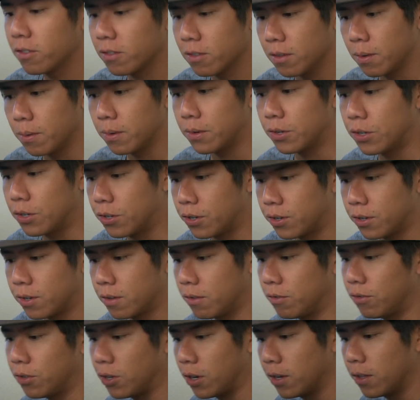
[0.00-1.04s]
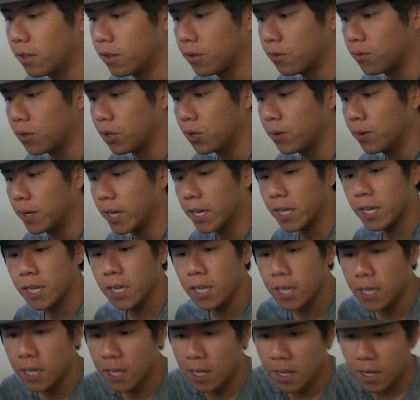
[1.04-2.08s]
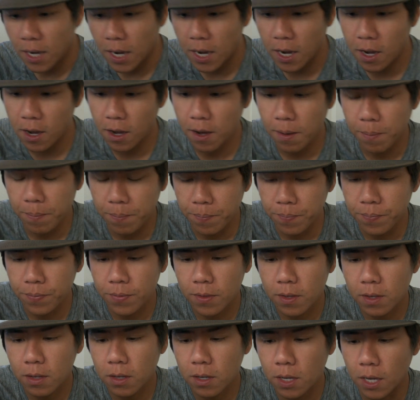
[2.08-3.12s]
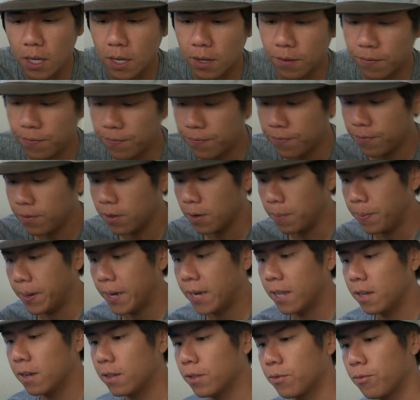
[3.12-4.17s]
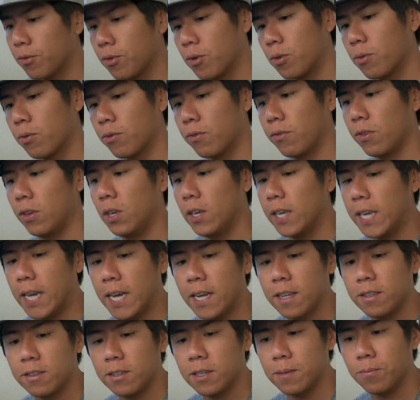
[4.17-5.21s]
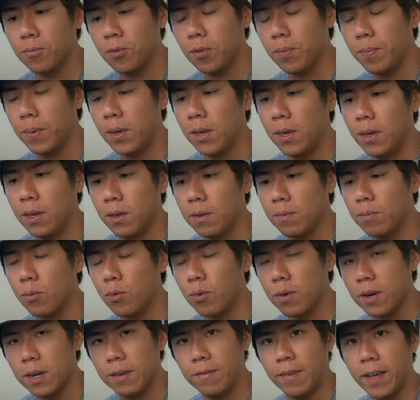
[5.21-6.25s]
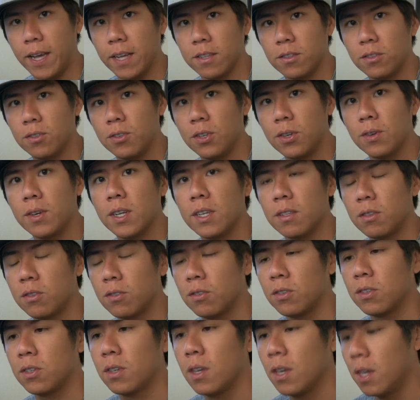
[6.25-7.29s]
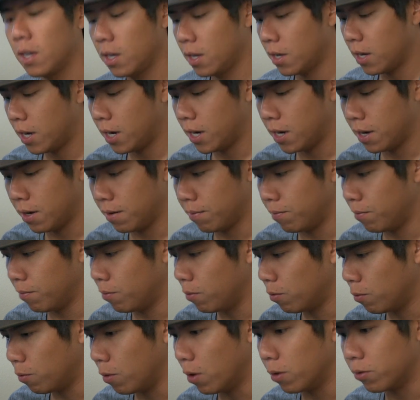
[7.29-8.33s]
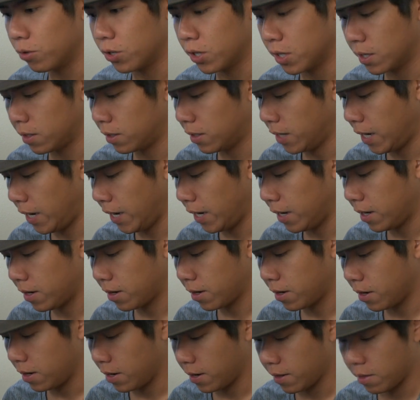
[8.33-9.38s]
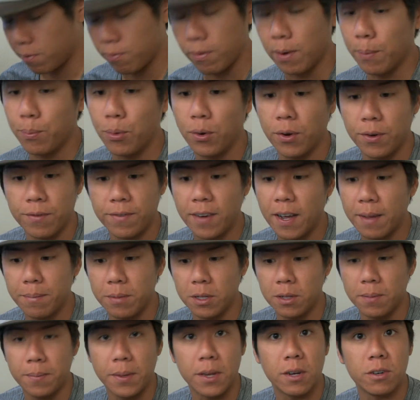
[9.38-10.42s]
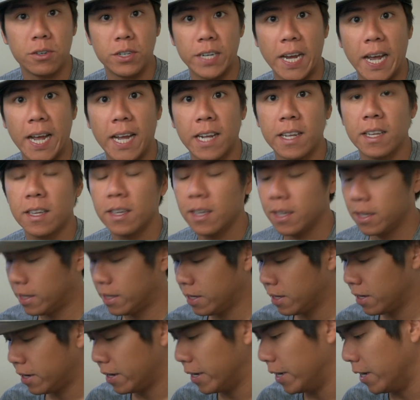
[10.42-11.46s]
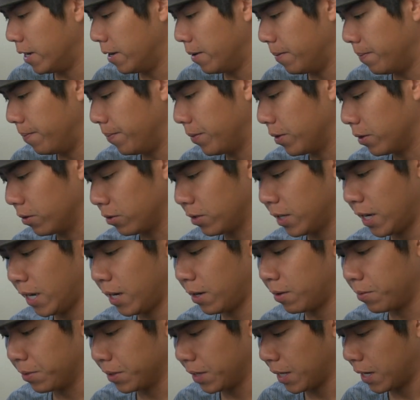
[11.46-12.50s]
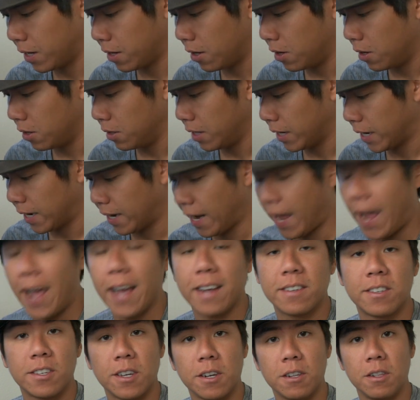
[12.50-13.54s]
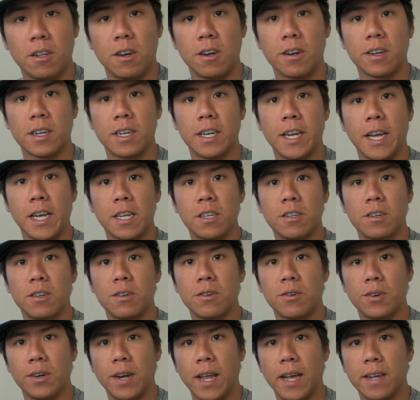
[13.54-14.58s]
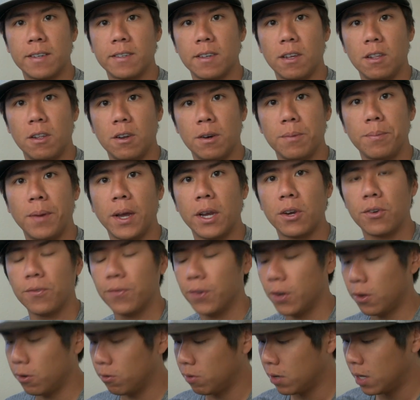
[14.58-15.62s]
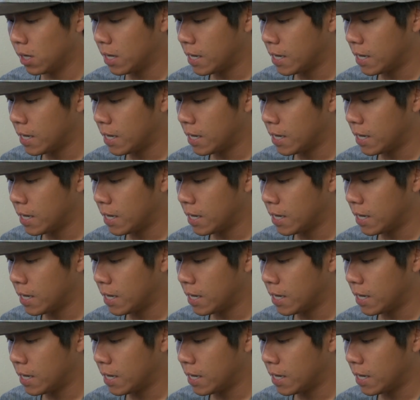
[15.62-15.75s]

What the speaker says: So let me just show you this real quick. If, depending on the recorder that you get, some of the more advanced units won't just take a 3.5mm jack. They'll take what they call like an XLR connector or an XLR microphone.